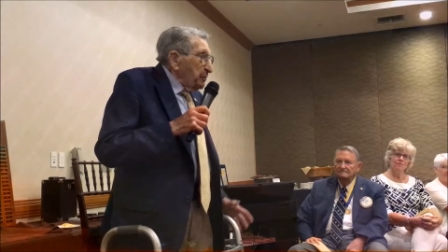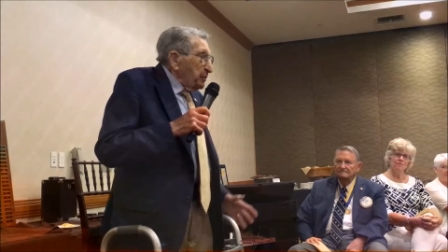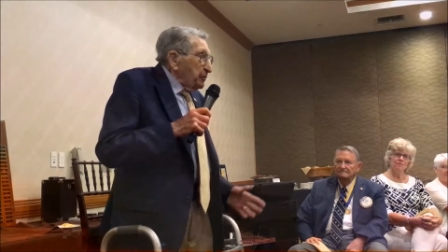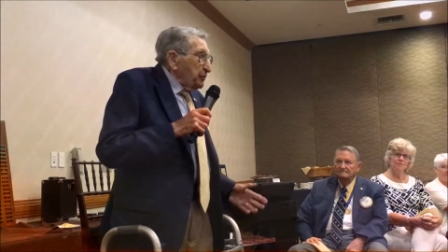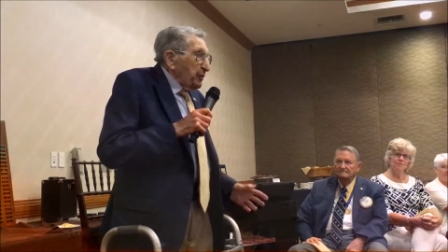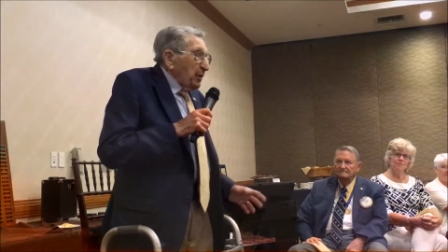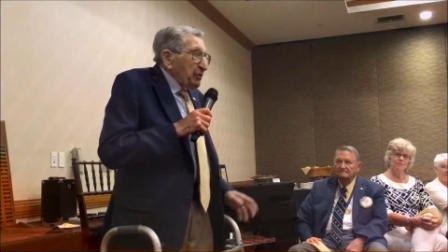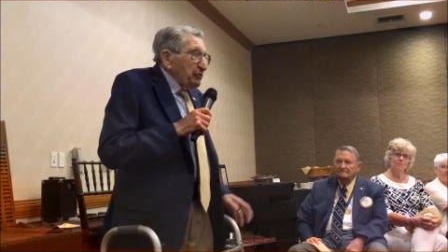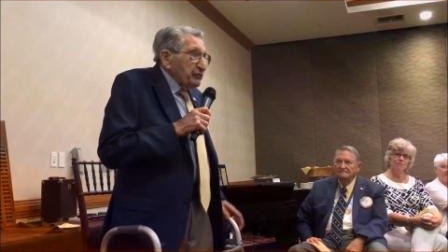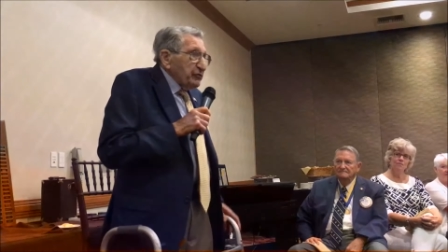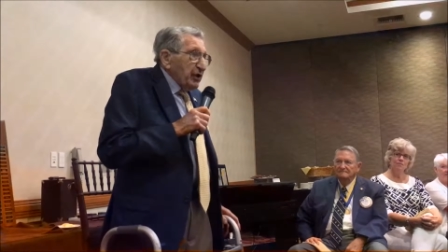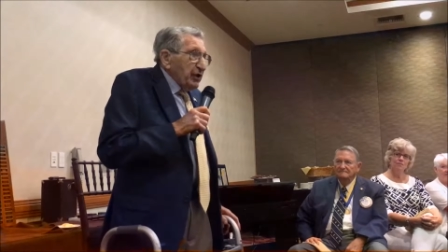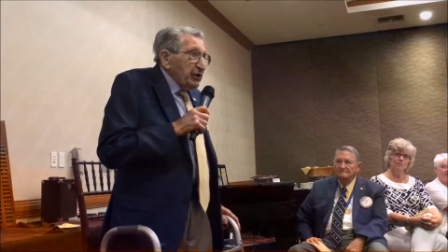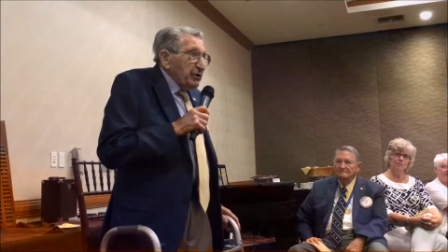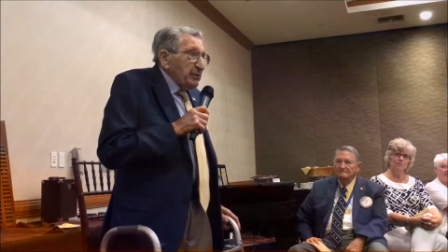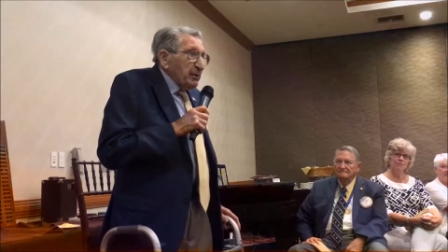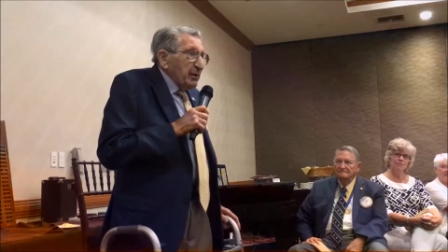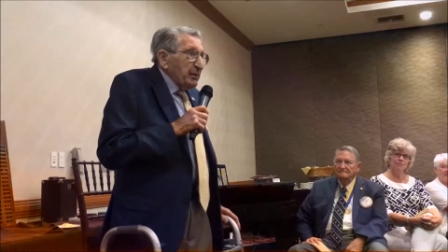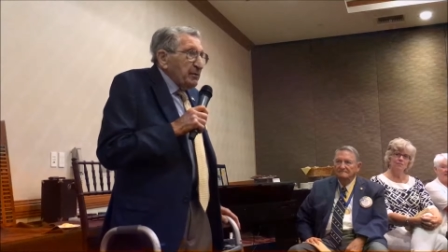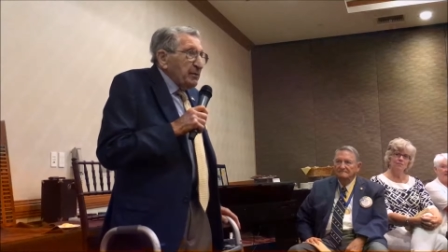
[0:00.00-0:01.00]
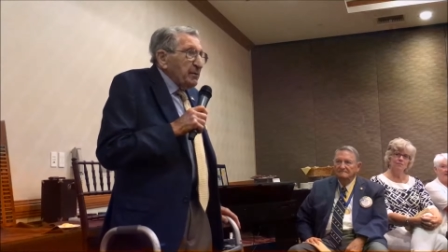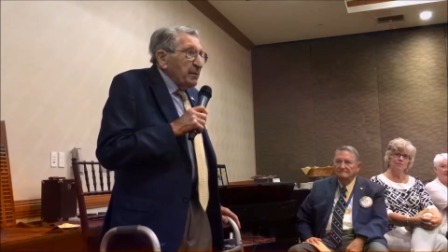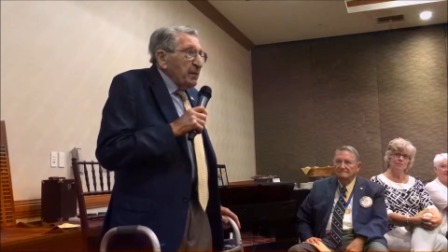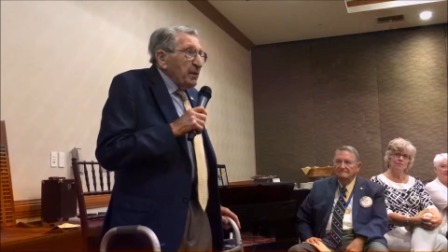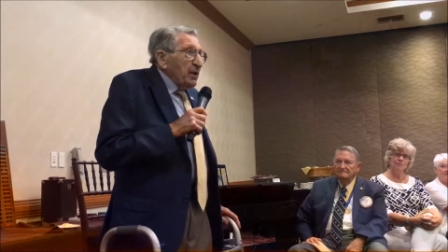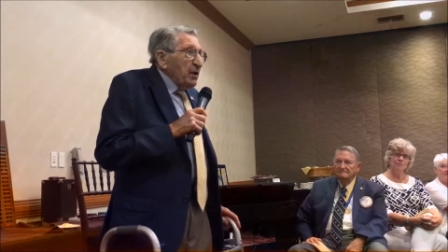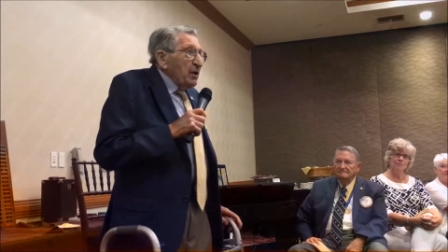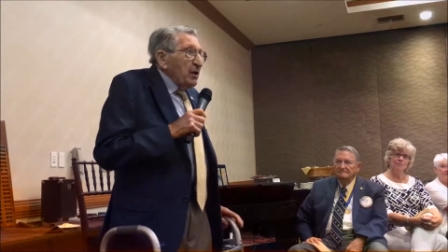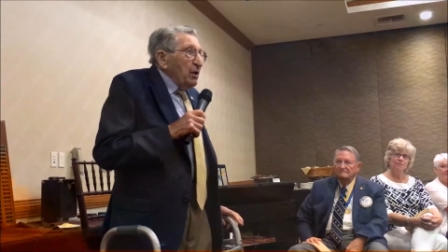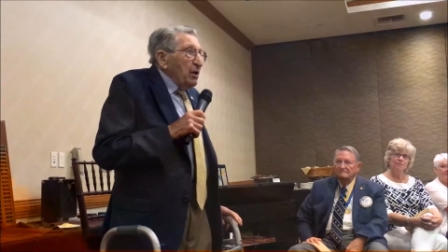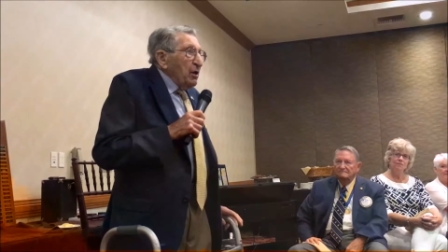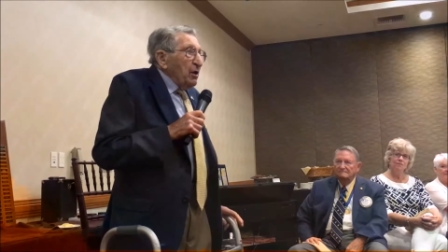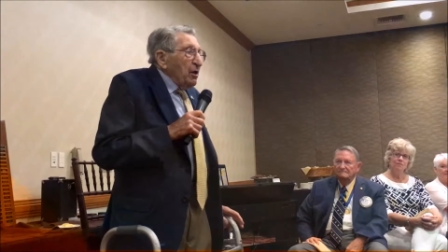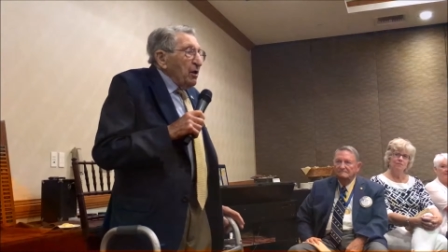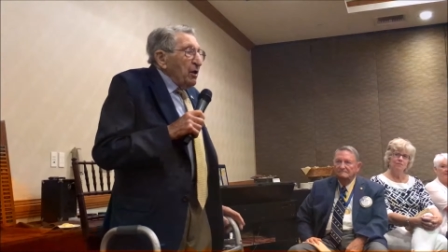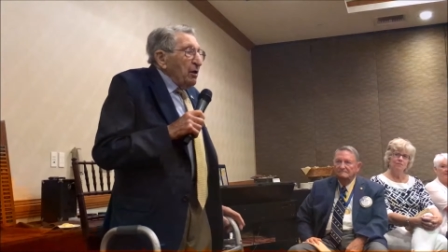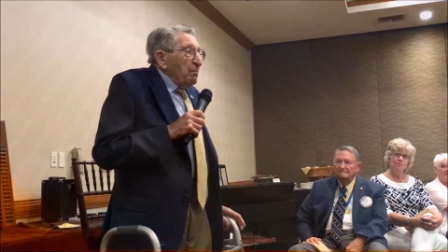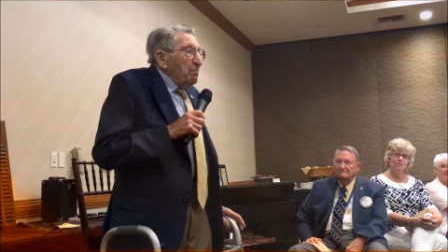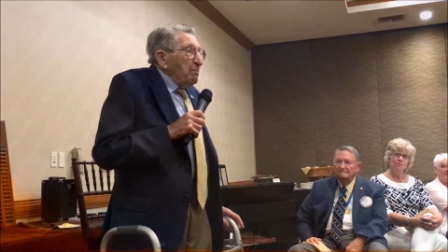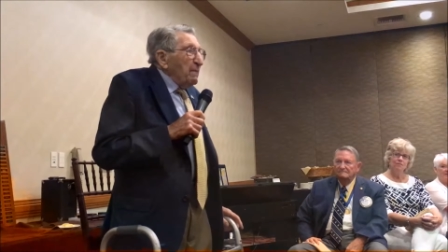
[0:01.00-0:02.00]
similar to our State Department,
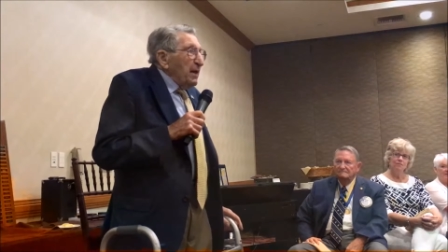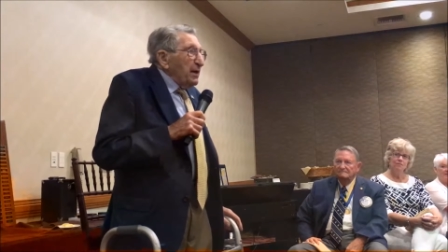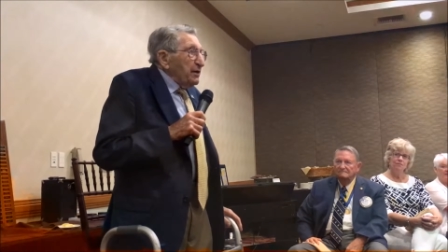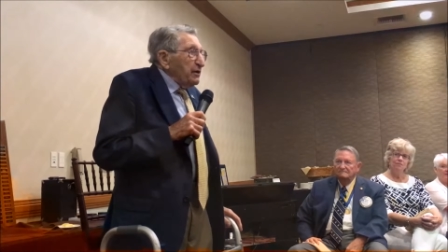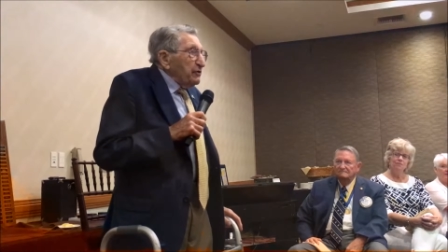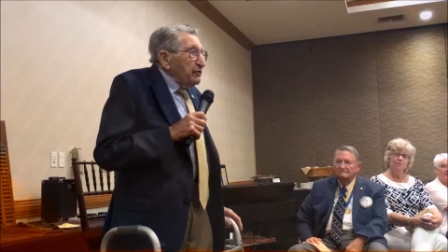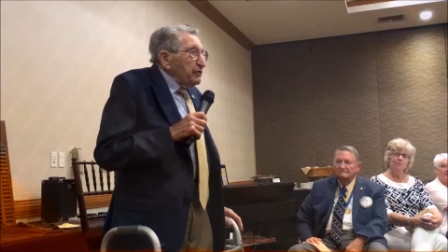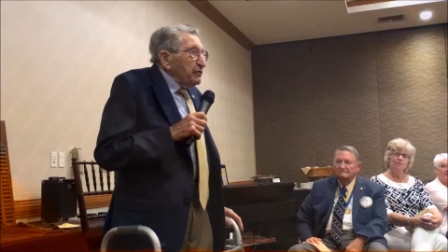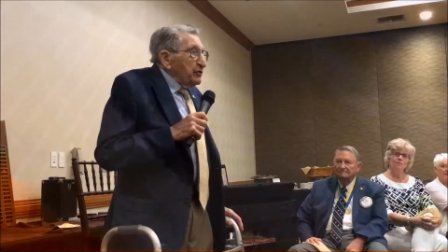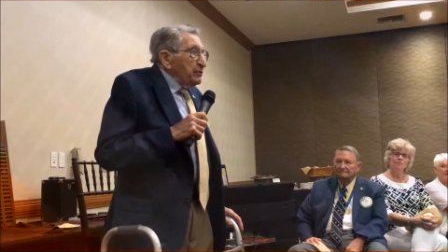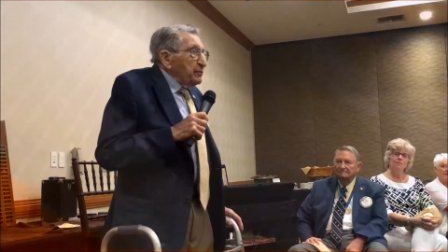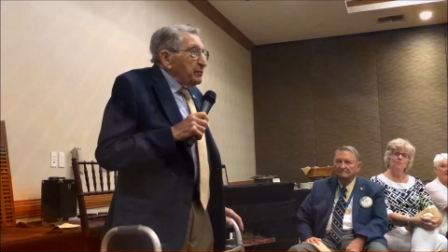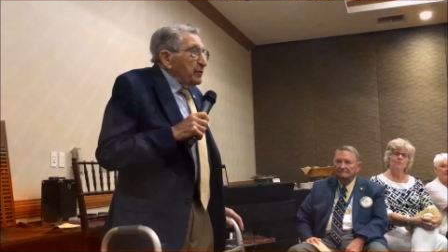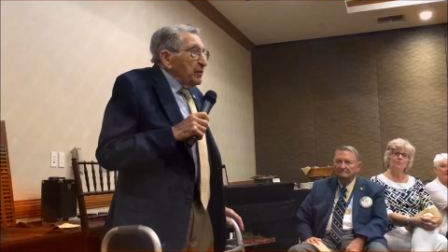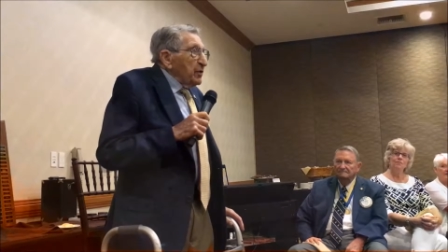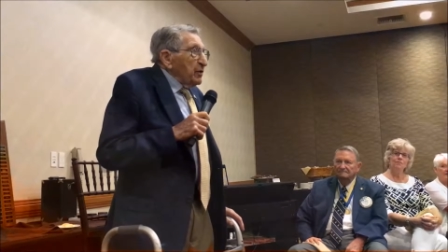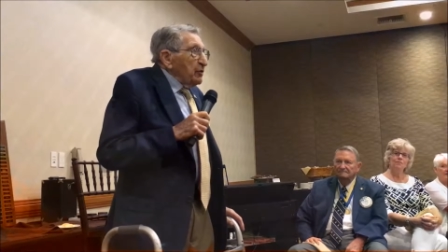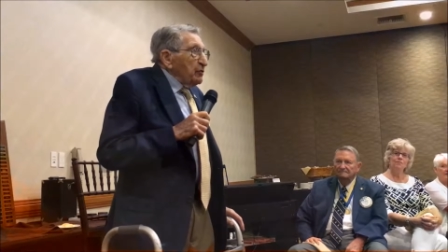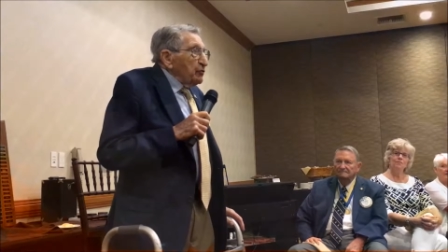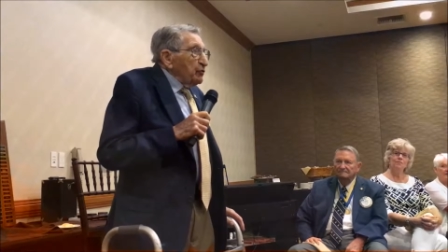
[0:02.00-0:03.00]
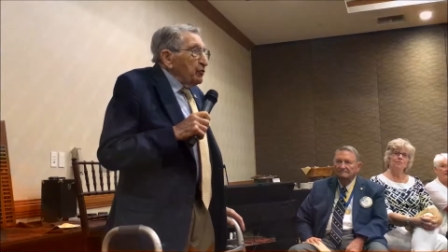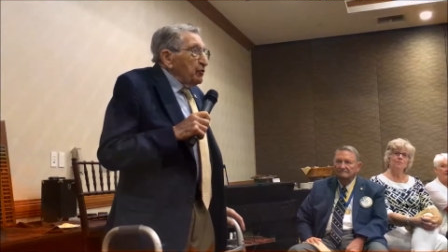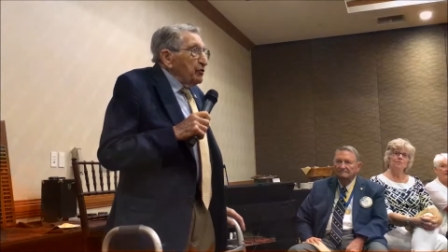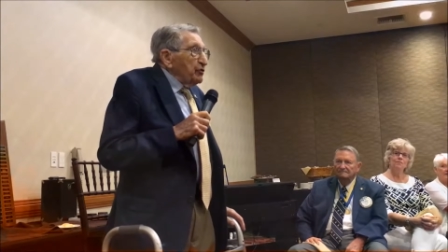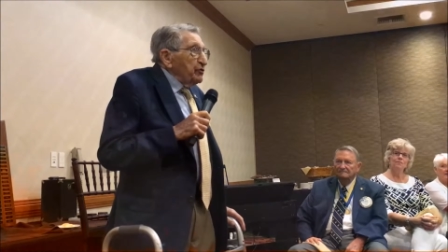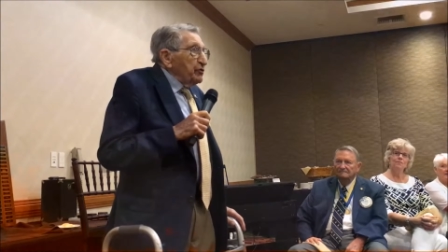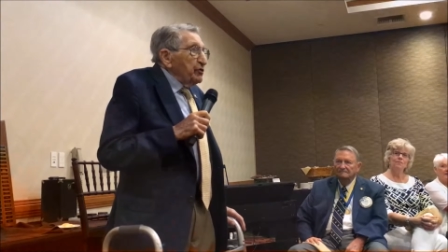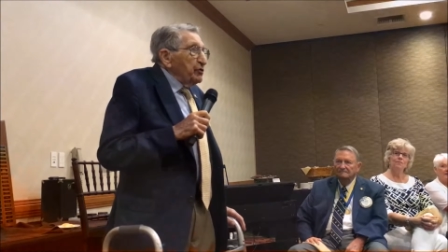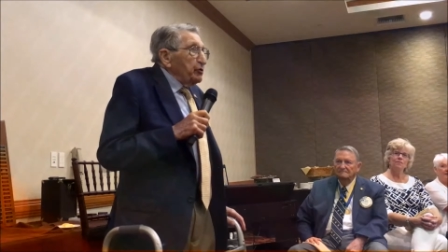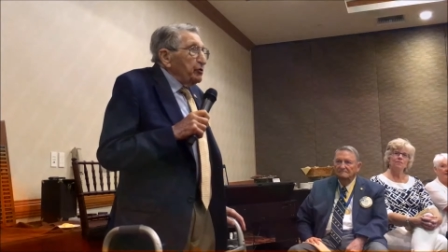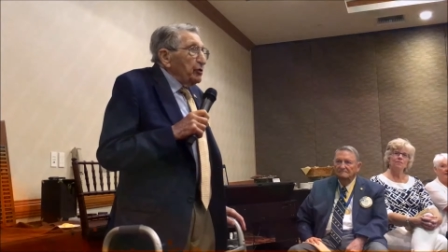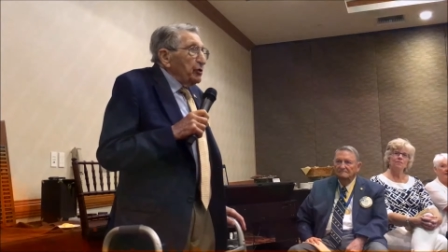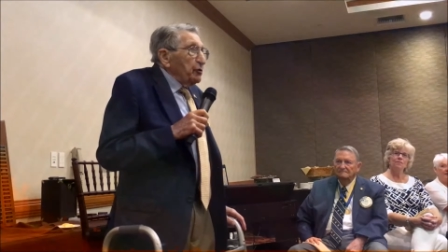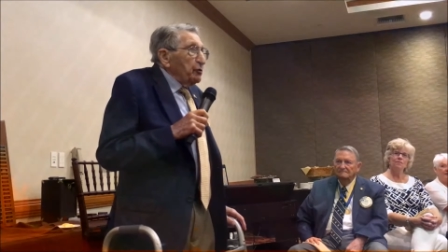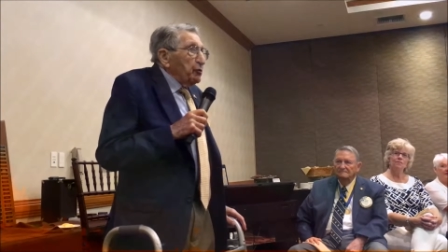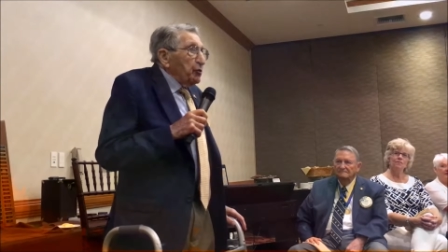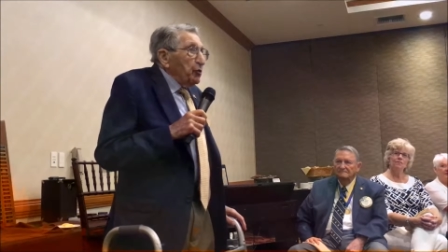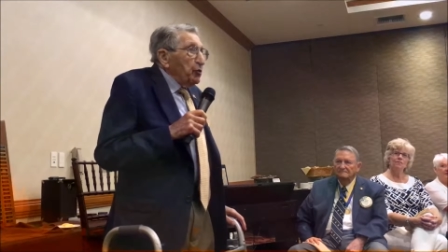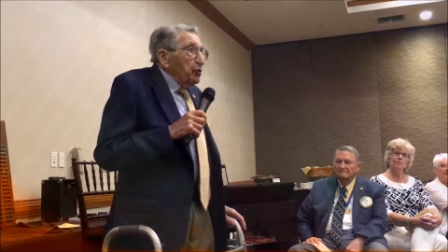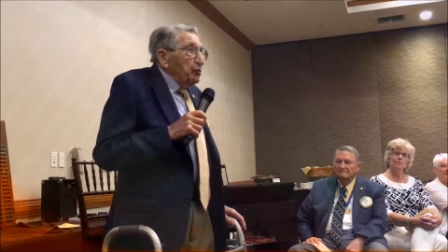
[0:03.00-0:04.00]
met us, took us into a
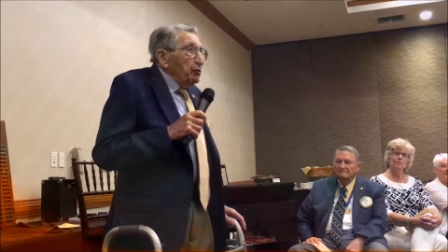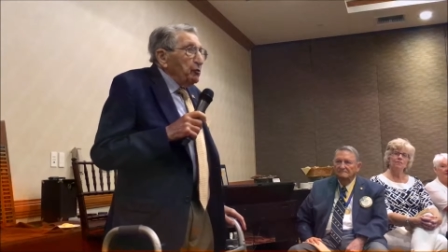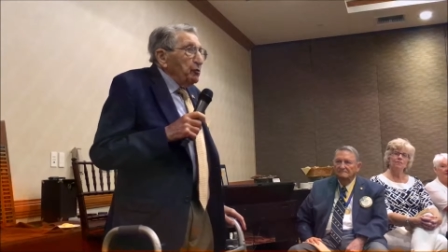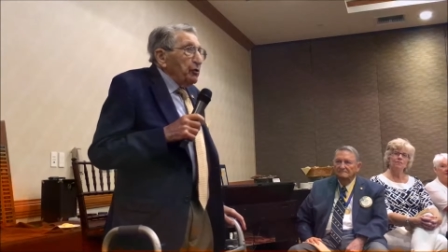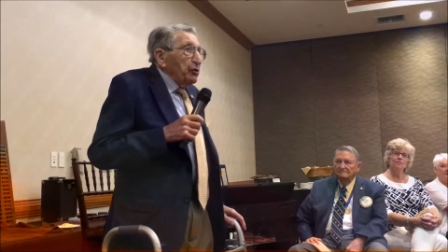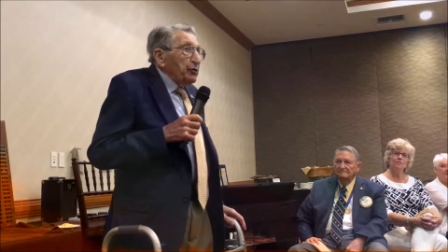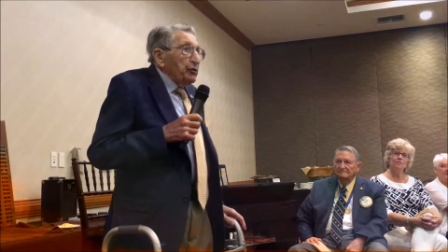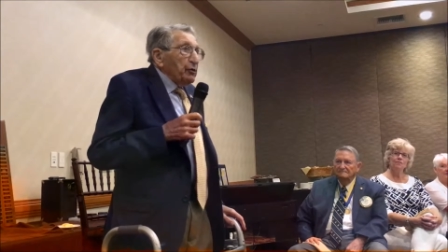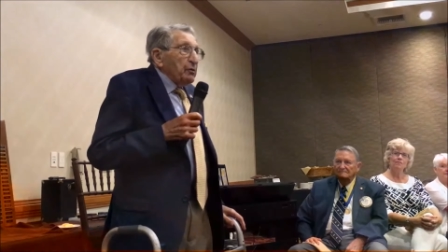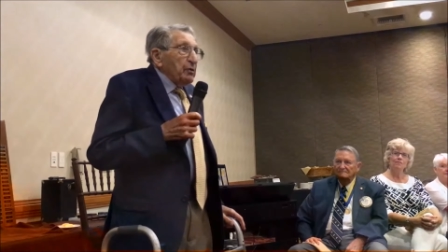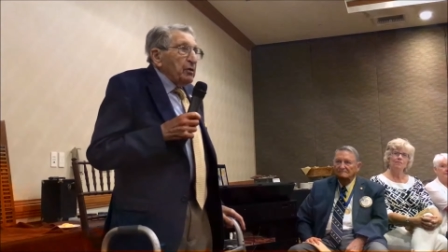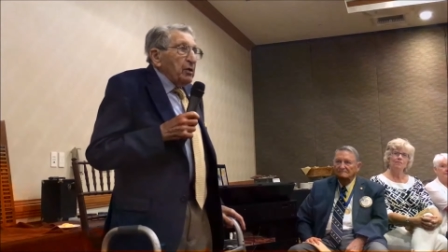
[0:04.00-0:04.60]
room with